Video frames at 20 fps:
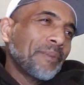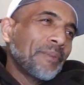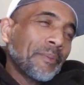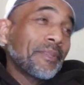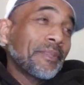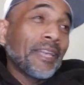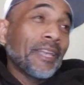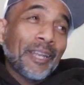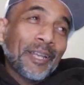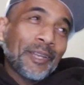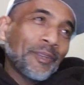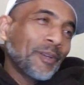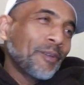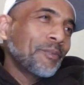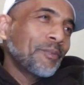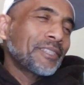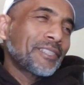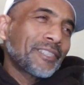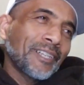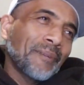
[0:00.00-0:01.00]
People that I
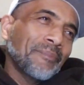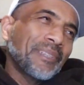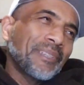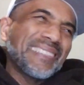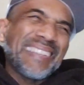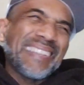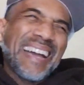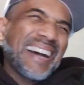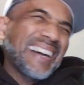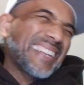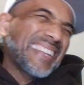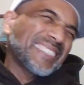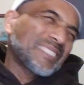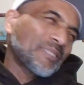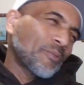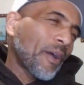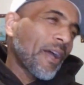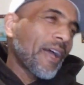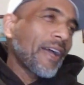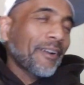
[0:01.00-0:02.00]
know would tell me, nah,
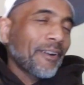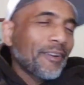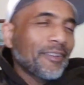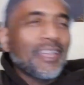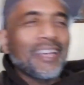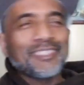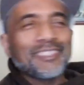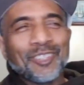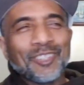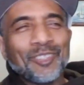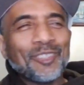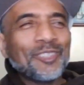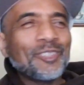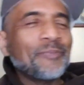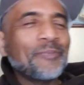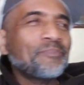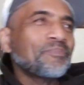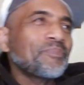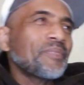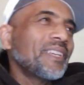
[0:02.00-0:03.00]
that's whack or that's
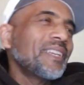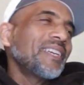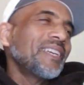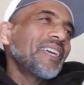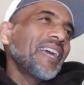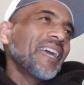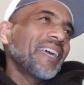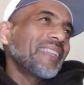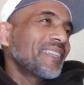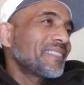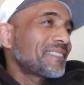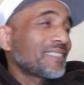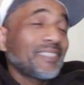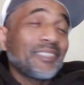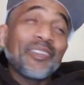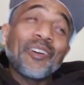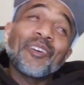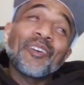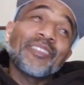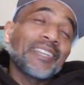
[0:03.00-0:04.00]
cool. And they
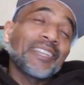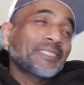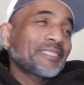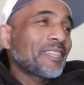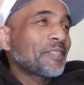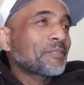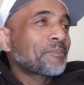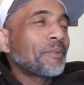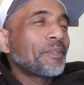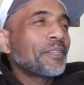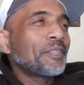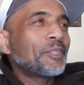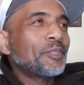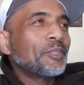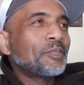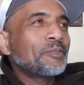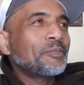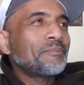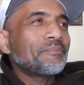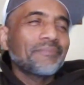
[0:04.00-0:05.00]
said, no, that sounds pretty
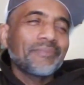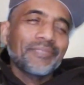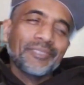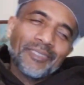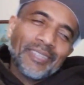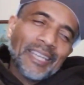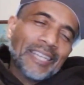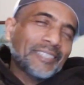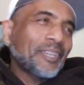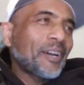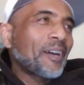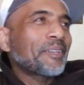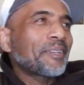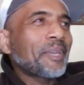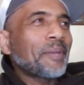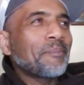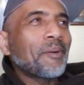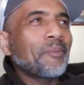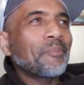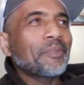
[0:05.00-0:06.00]
cool. So that's how I
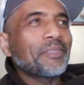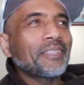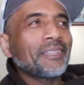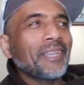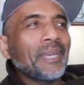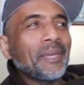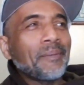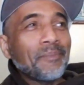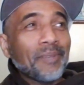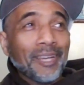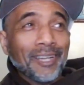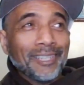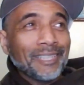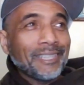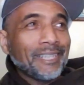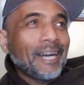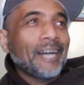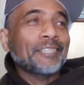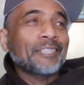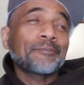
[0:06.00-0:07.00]
came up with the name,
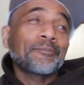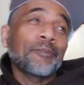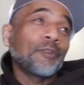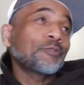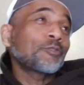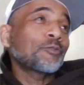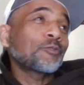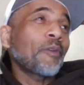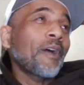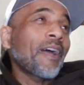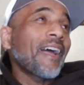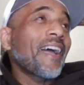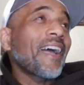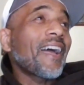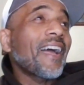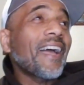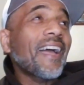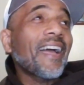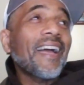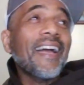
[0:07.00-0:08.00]
Gospel
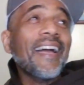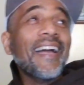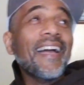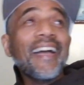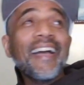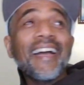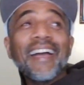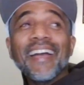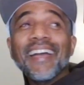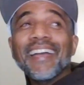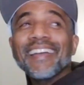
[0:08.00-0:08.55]
Swag.